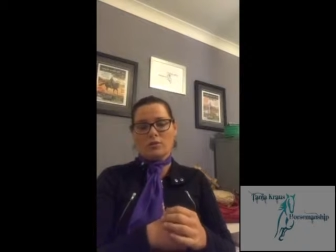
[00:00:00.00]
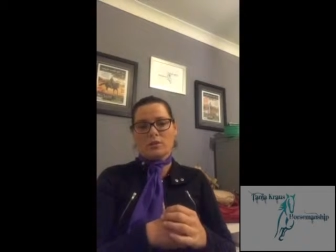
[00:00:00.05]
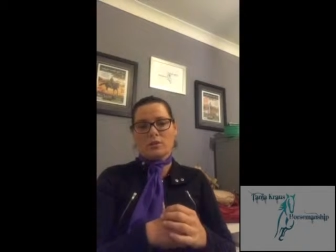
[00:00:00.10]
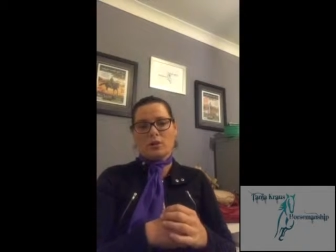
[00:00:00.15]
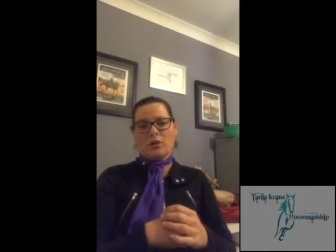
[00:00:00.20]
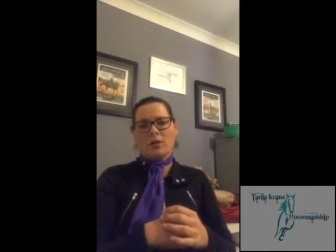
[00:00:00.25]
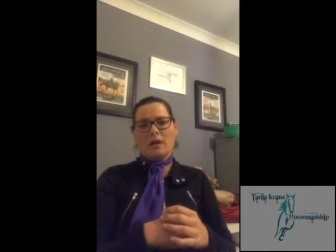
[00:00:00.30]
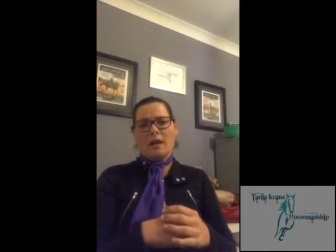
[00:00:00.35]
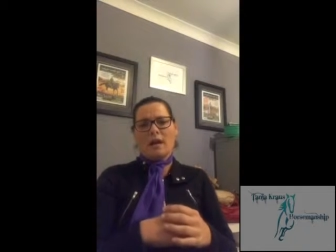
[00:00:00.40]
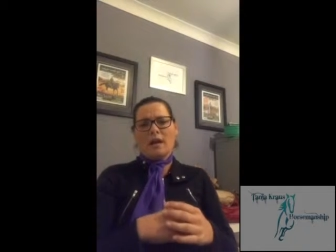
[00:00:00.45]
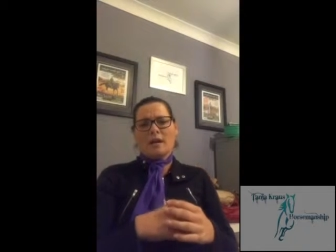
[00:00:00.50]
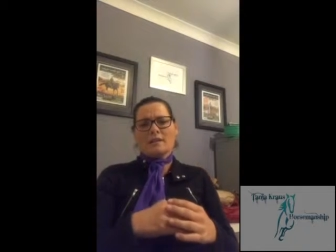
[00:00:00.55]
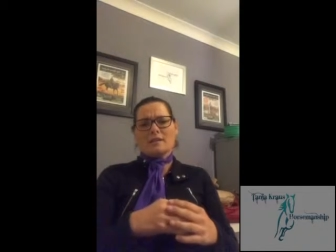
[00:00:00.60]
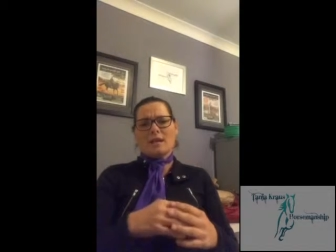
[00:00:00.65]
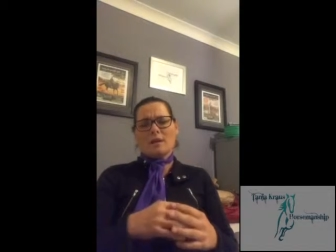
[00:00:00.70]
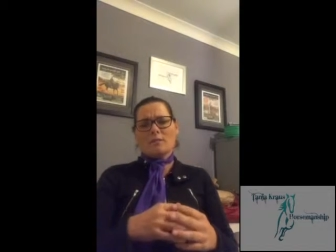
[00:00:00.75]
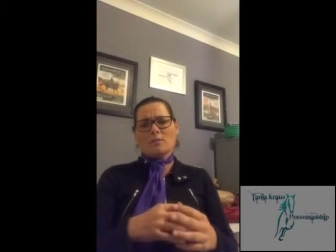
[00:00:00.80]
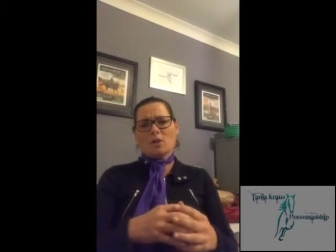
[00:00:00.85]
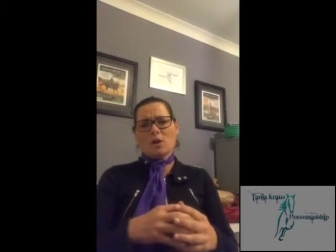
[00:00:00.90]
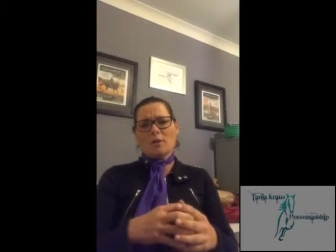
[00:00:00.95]
So
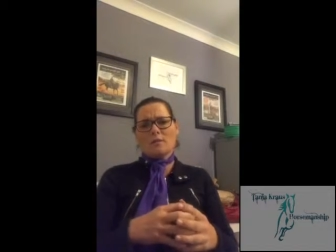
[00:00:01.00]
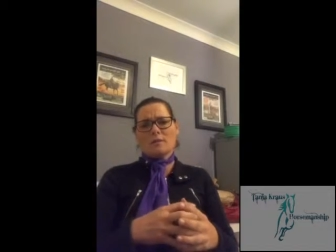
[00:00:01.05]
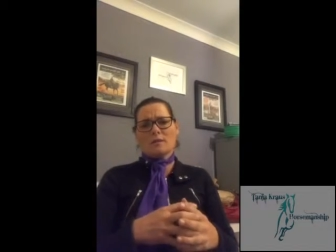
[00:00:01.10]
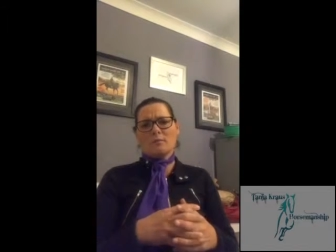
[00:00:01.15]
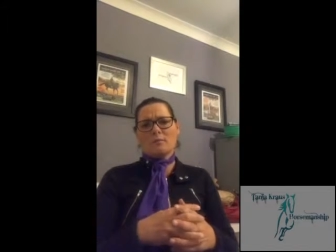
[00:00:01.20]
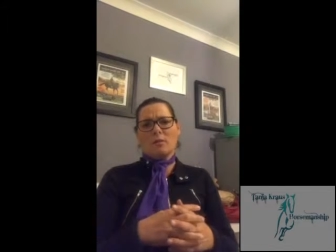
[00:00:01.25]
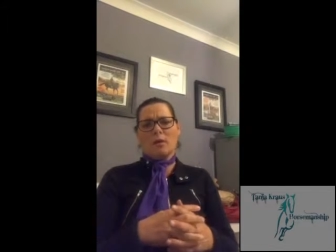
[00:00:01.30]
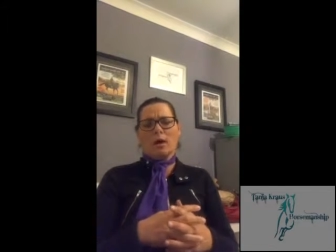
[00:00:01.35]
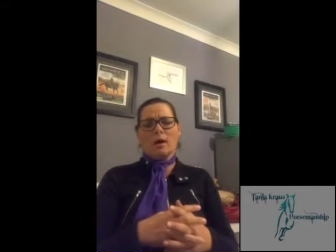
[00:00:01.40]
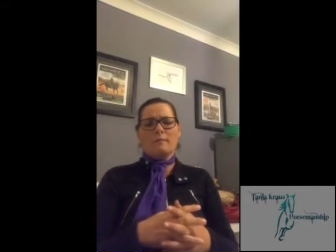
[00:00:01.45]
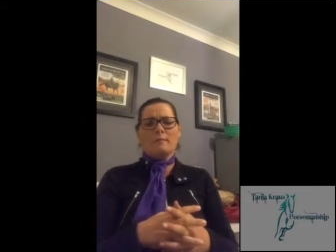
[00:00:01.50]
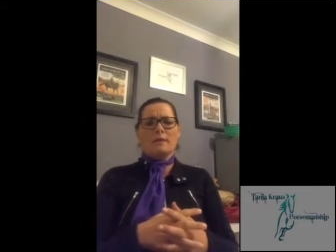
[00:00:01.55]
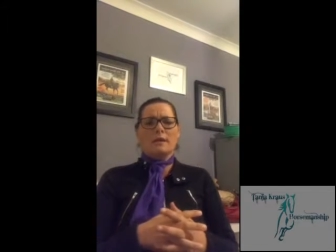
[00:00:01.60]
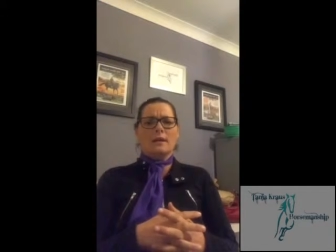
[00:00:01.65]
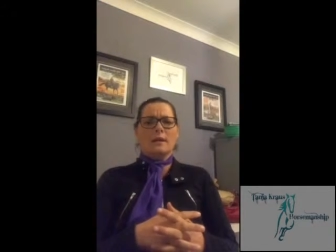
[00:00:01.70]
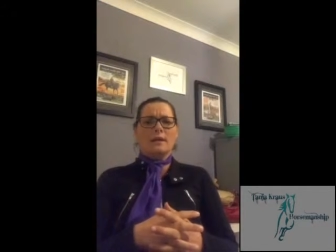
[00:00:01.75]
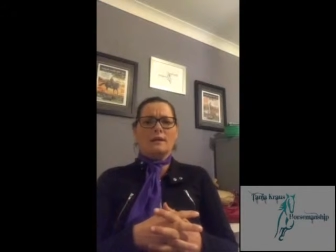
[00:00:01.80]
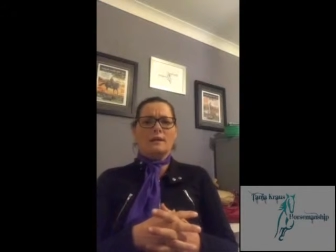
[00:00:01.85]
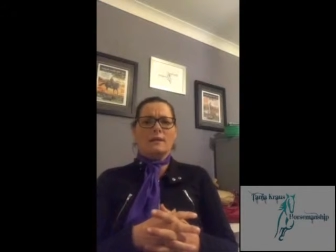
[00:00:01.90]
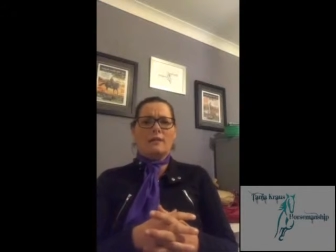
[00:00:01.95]
sometimes it might
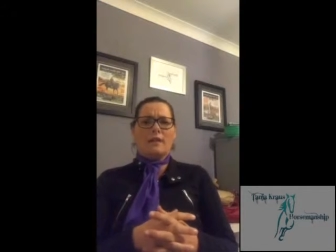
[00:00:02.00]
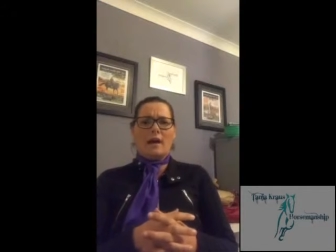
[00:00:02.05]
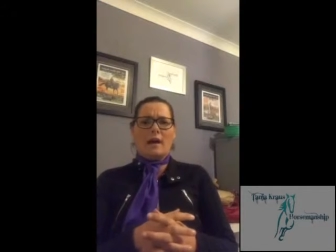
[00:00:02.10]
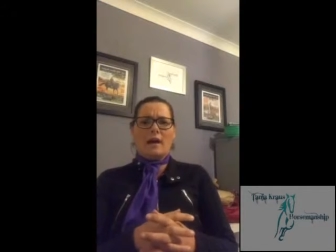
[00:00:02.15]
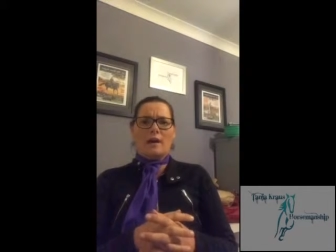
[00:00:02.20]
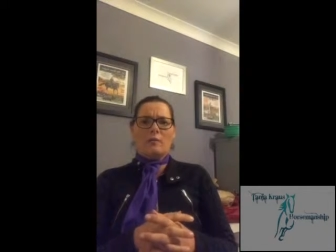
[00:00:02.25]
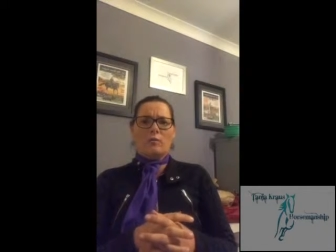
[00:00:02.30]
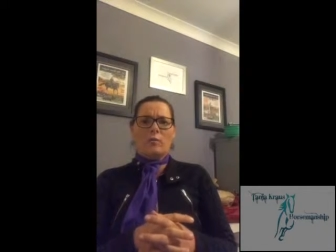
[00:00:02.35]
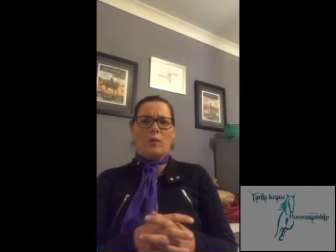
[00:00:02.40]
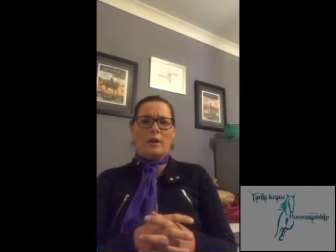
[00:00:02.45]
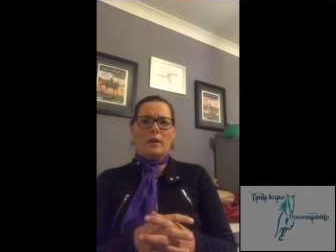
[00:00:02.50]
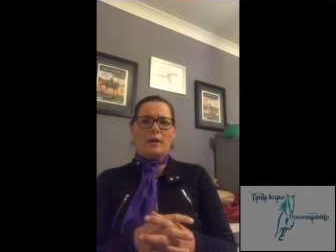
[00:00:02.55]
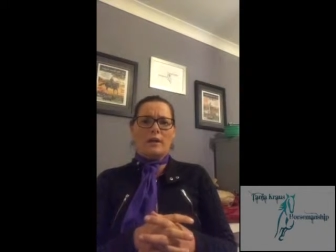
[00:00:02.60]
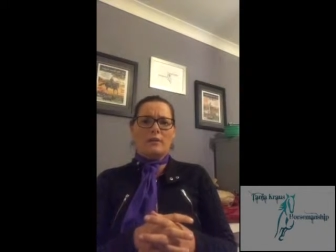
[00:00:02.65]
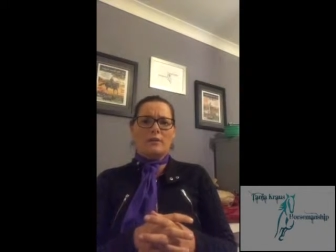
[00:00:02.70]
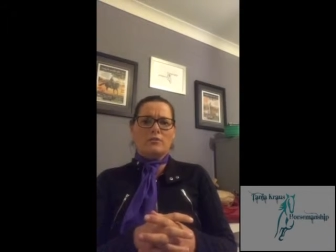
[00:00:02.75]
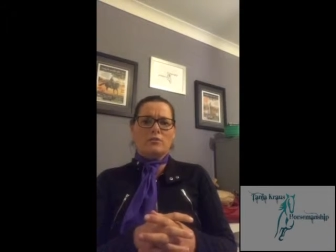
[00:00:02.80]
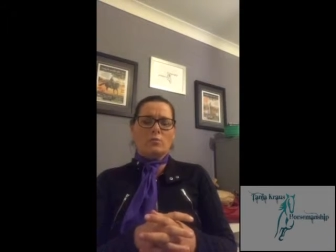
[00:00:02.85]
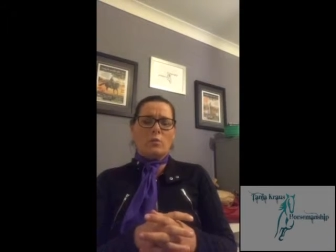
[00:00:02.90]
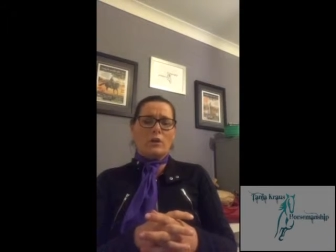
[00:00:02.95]
mean that
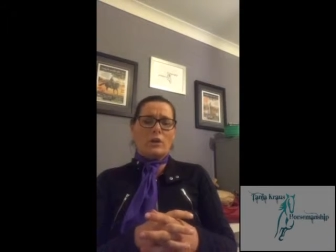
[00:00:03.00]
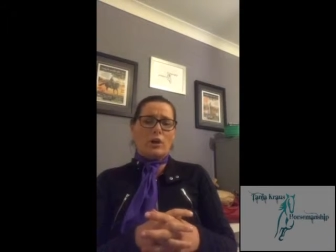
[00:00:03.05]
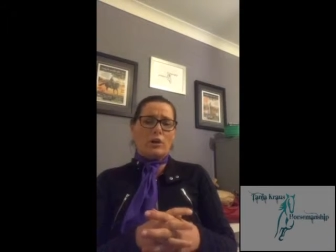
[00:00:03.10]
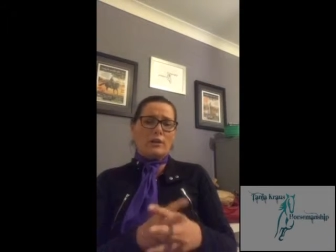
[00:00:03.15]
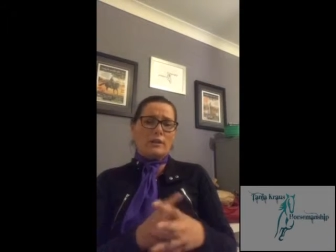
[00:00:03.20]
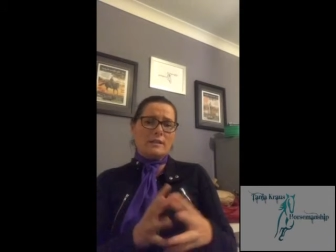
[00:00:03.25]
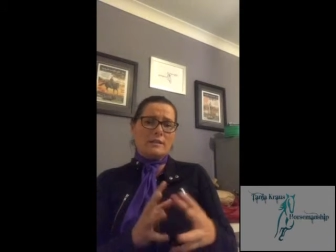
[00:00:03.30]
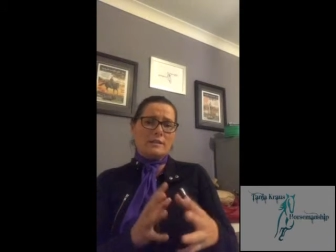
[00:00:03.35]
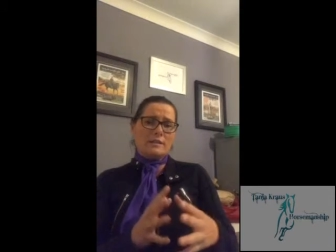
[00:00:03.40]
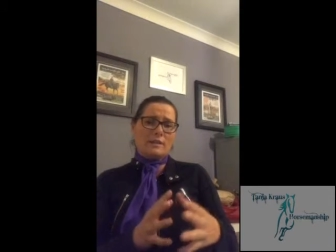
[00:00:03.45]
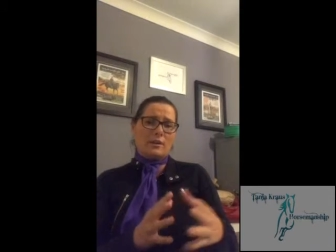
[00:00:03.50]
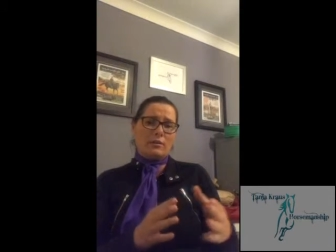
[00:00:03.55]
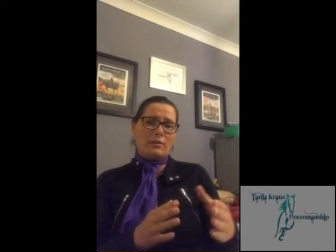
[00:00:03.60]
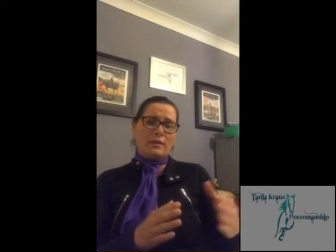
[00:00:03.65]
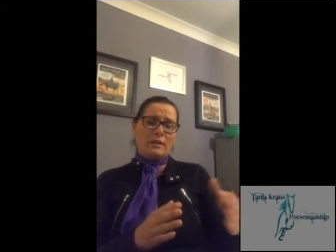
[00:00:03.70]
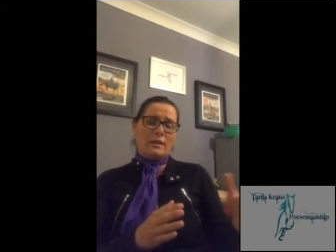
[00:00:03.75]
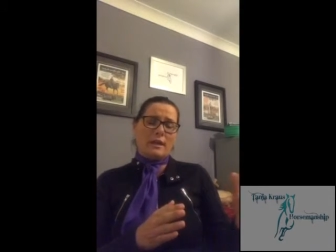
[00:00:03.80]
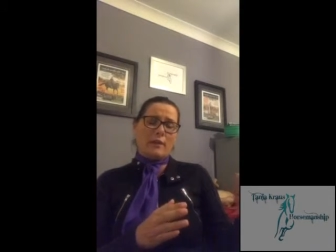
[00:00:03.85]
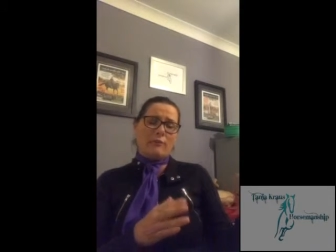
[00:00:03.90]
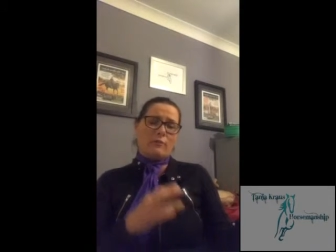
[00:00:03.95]
we don't
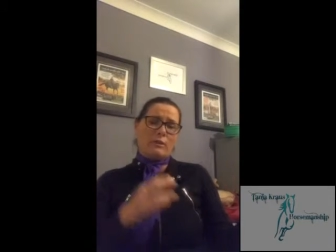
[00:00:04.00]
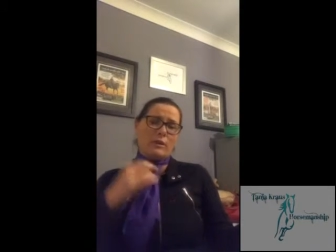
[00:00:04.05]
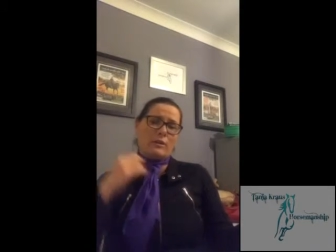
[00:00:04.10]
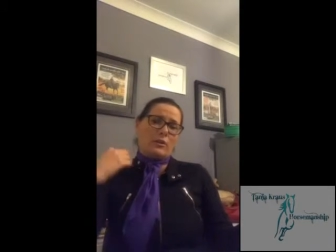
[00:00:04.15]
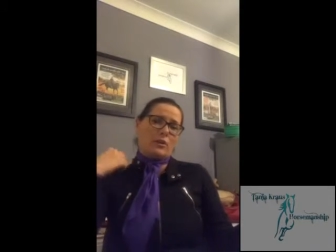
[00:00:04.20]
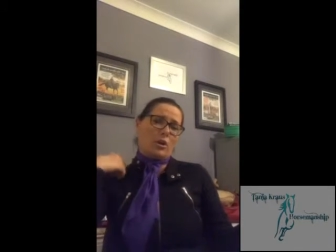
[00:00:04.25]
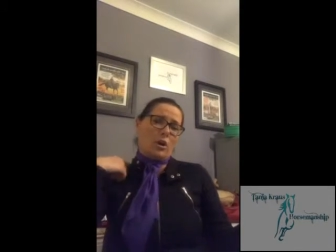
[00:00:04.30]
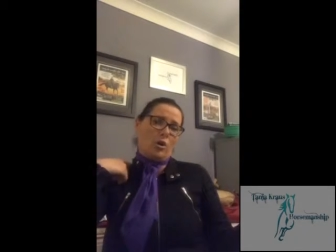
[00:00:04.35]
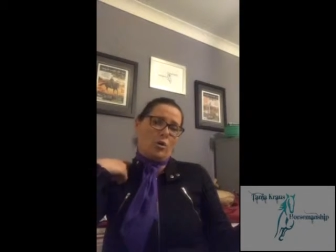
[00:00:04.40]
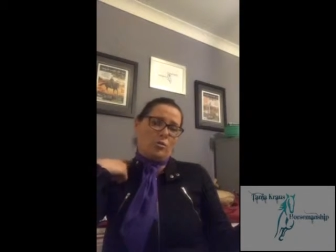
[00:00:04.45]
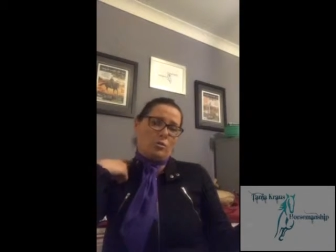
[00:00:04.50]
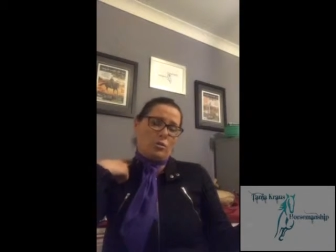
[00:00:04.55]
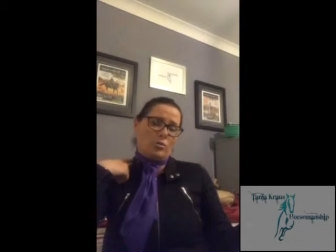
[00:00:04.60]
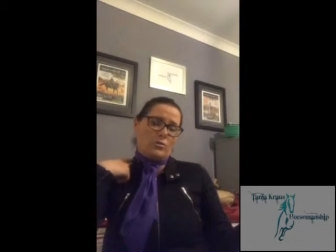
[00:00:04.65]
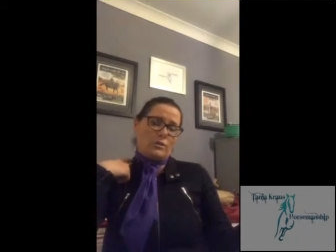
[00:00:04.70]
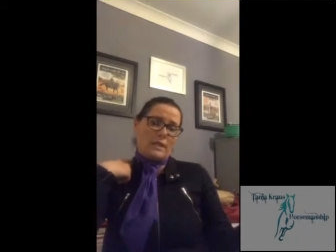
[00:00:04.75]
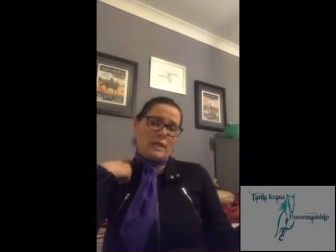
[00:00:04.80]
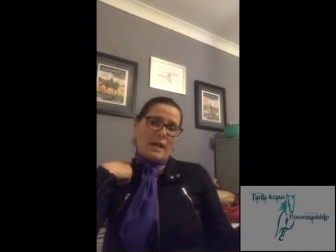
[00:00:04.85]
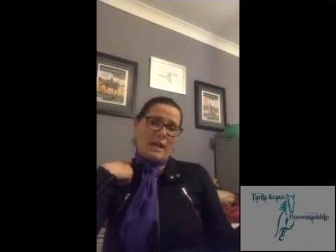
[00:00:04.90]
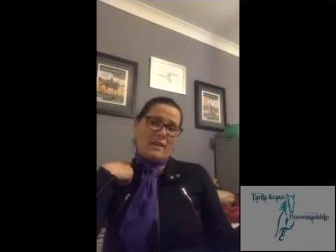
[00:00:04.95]
necessarily get rid of the goal
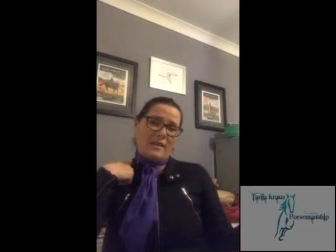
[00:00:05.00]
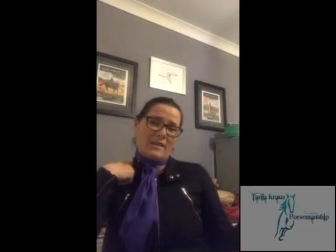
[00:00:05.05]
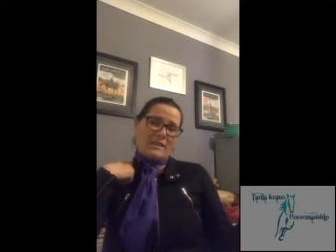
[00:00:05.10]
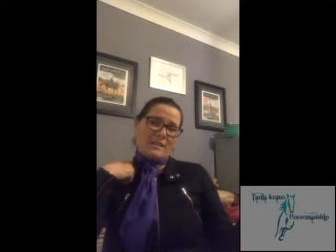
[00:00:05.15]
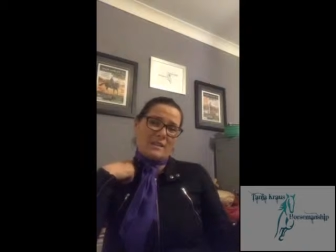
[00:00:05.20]
altogether.